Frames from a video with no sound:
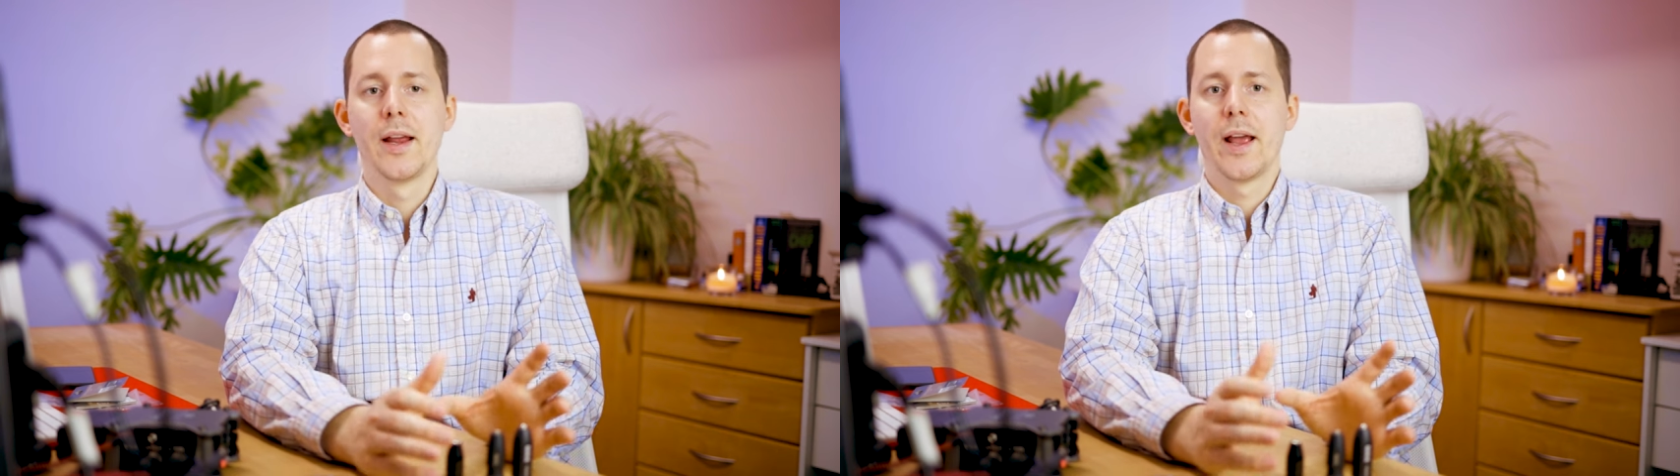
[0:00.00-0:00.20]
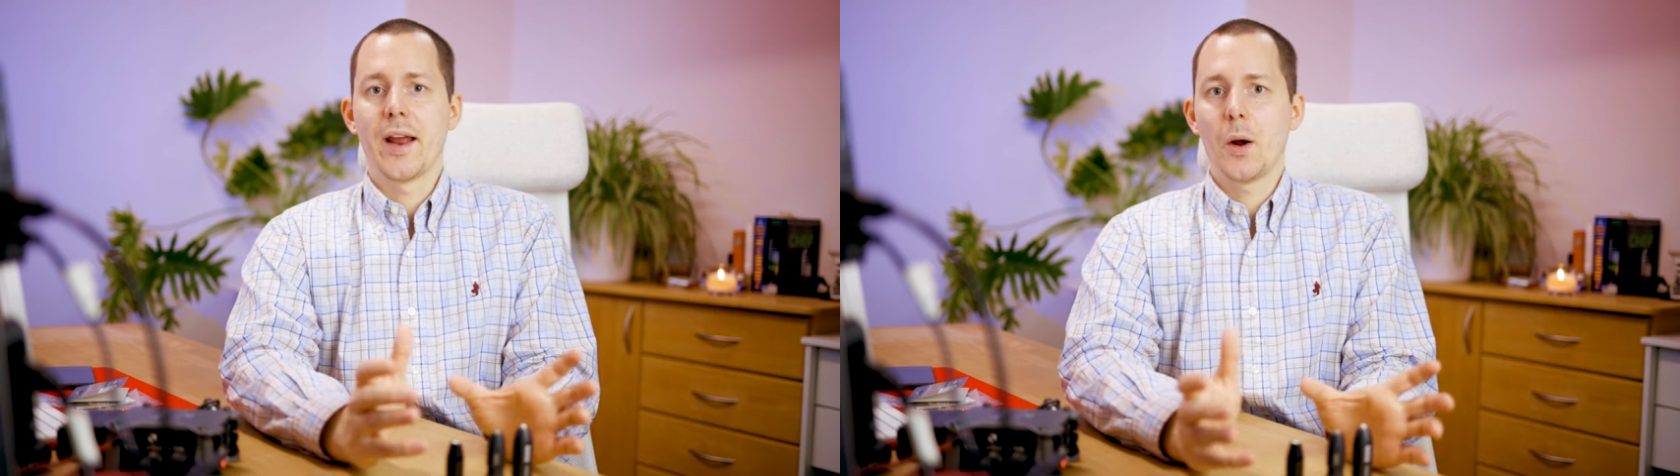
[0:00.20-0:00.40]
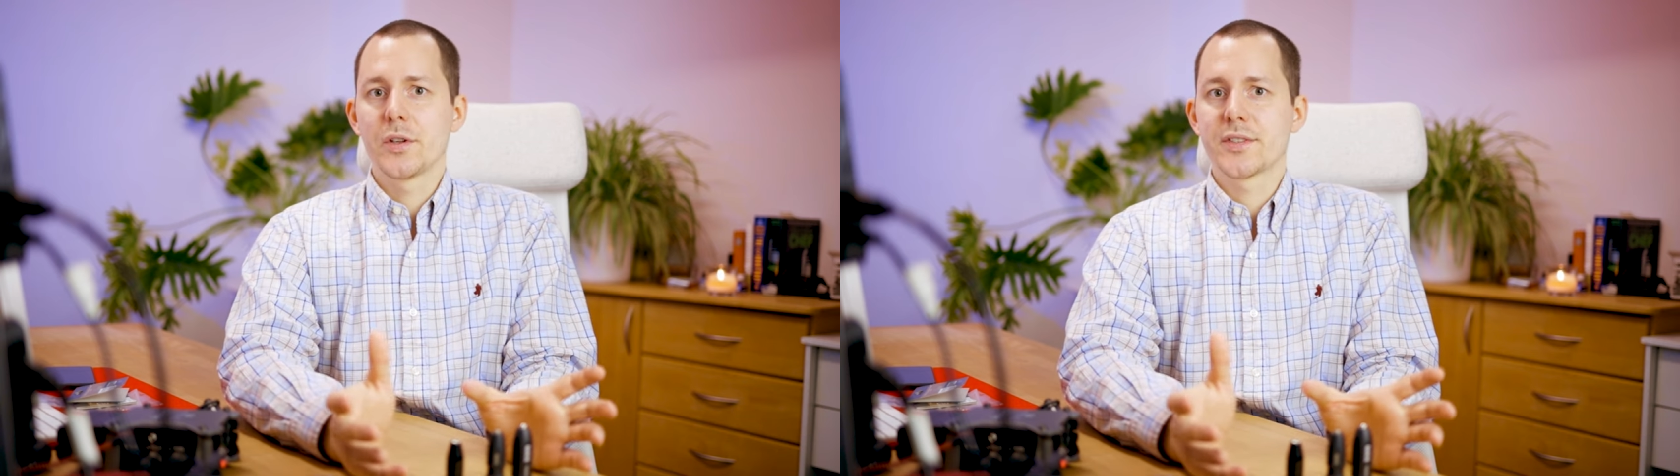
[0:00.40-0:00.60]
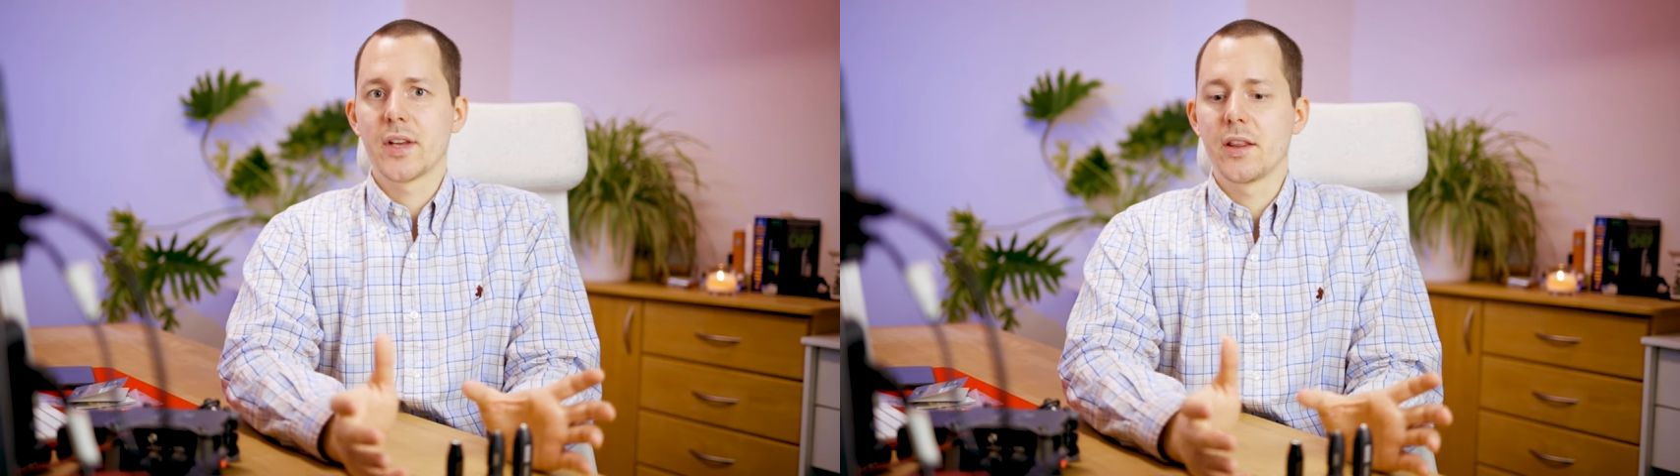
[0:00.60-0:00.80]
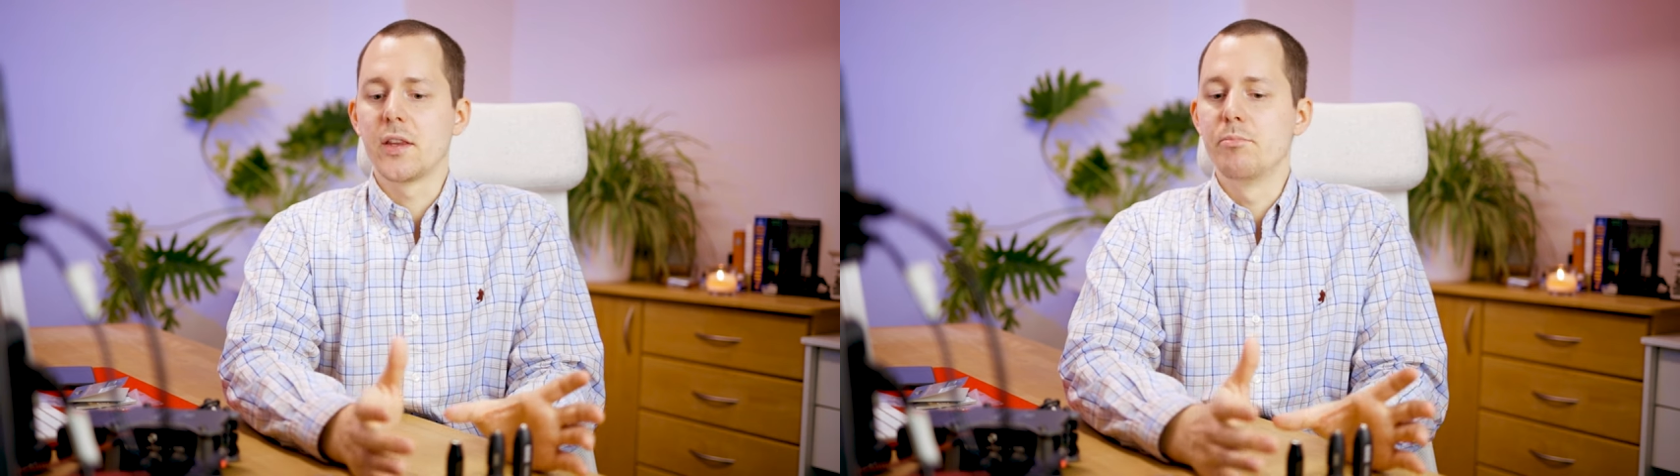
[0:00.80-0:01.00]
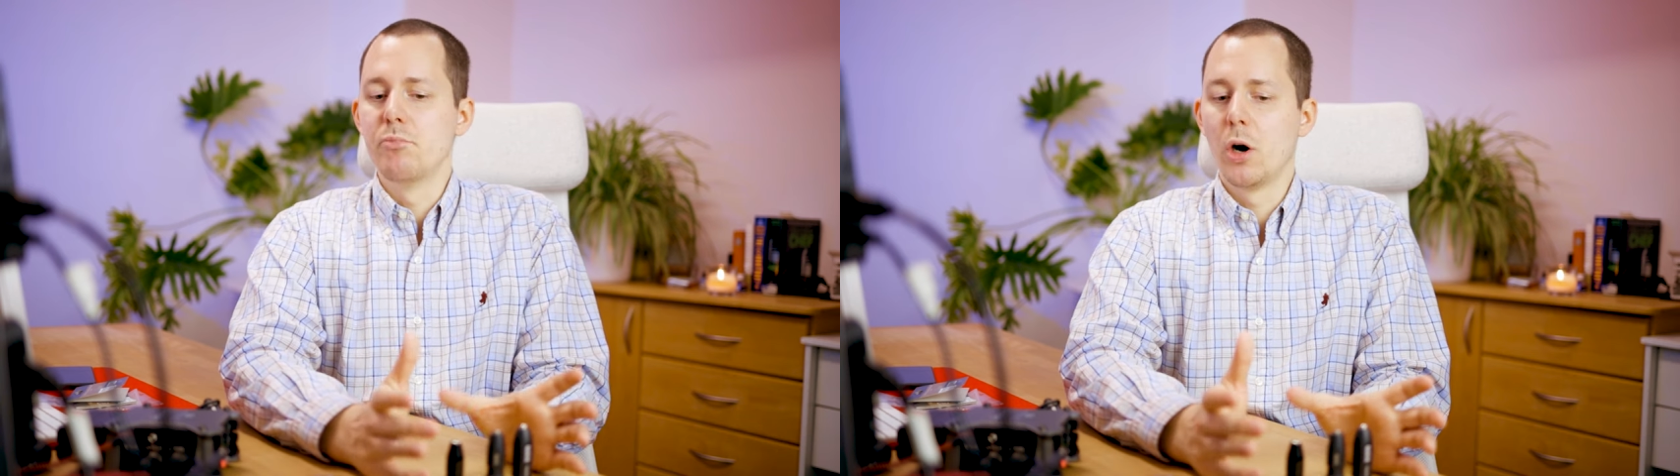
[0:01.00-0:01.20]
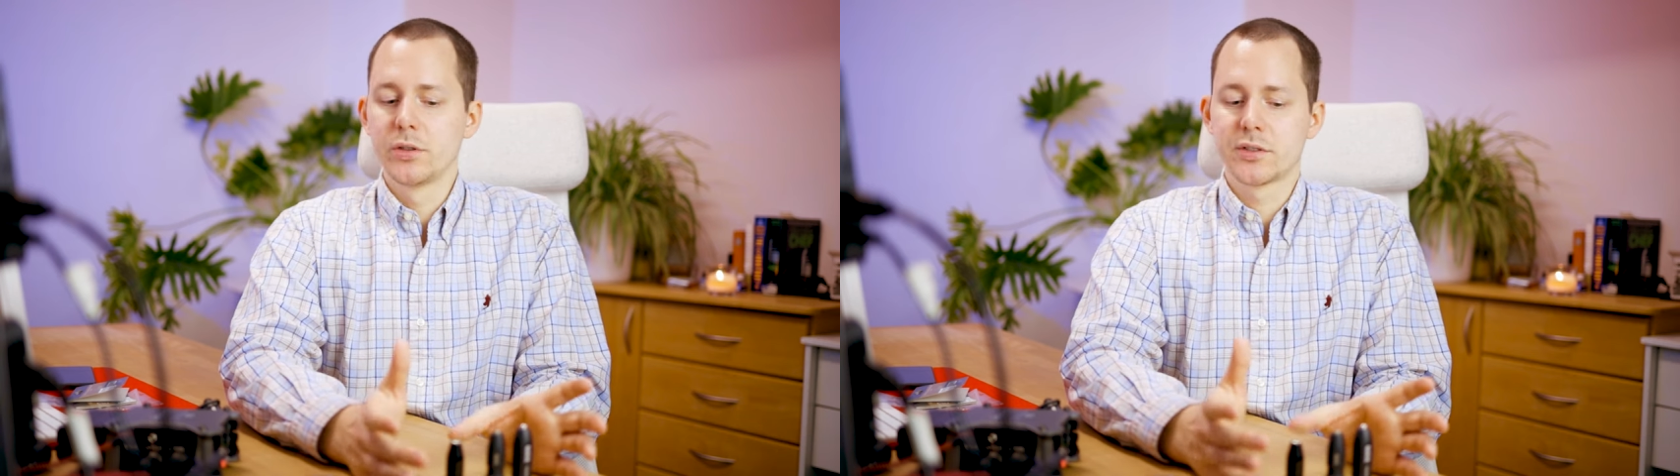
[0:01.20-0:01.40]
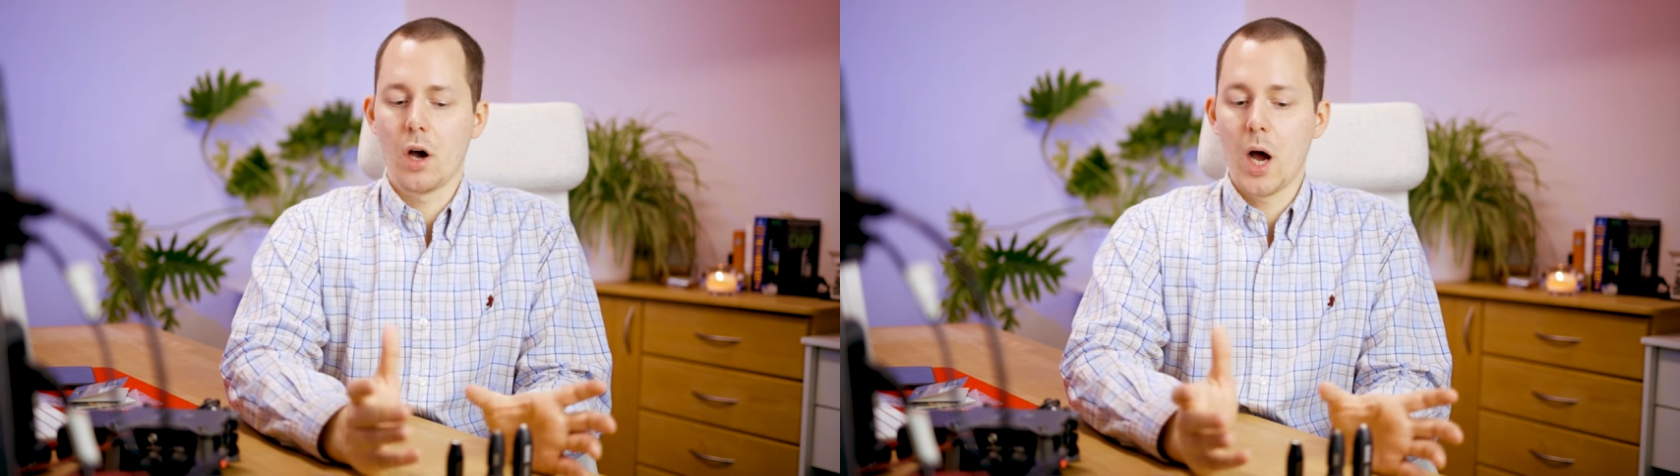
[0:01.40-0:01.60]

And I would say the most